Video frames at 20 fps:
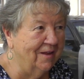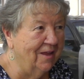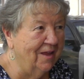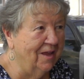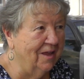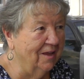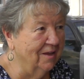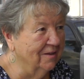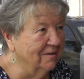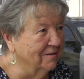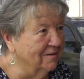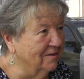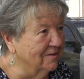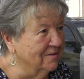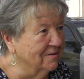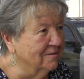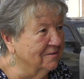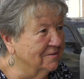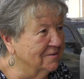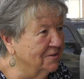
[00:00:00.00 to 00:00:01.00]
And
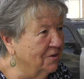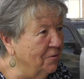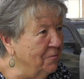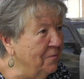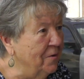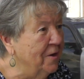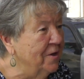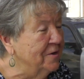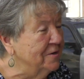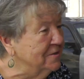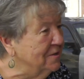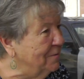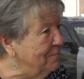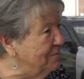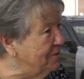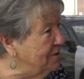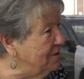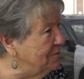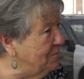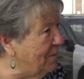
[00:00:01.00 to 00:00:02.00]
so some of
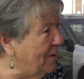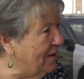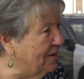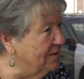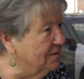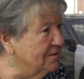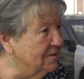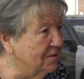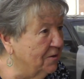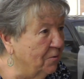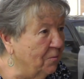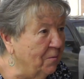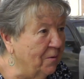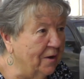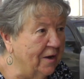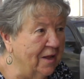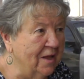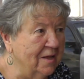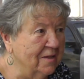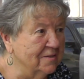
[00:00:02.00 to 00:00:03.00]
these battles they're
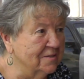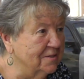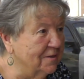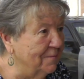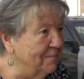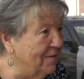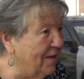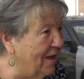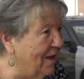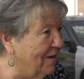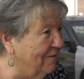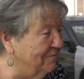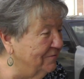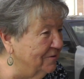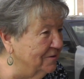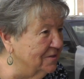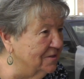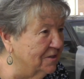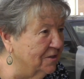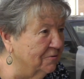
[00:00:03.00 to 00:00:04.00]
winning, and some they have to
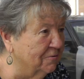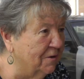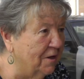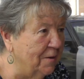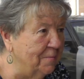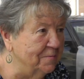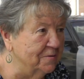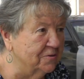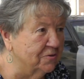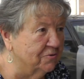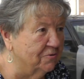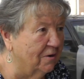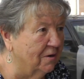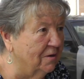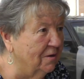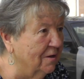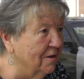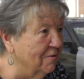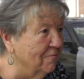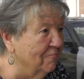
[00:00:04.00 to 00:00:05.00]
still keep
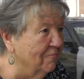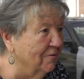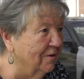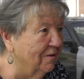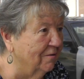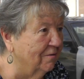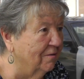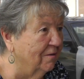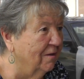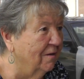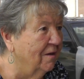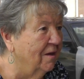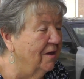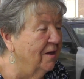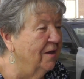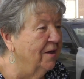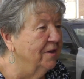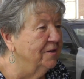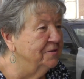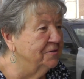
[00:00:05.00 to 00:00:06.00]
struggling with.
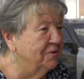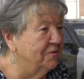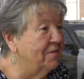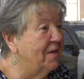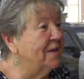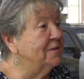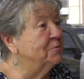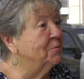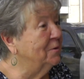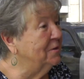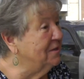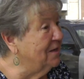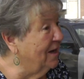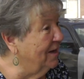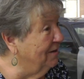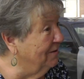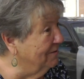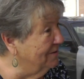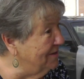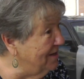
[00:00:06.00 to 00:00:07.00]
So that's what
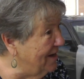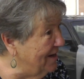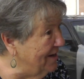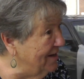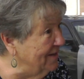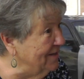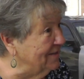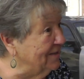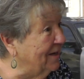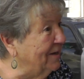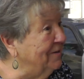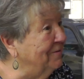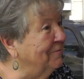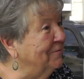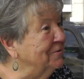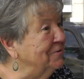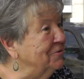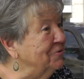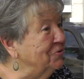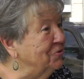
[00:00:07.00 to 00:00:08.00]
Title X is. I
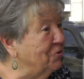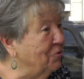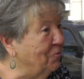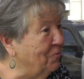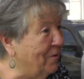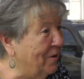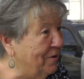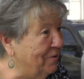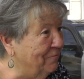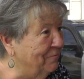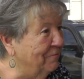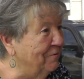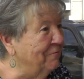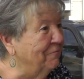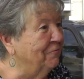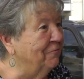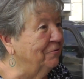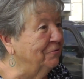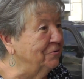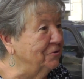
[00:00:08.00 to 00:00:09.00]
wasn't sure what it
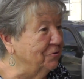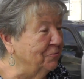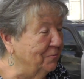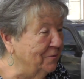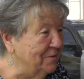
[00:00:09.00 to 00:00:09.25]
referred to.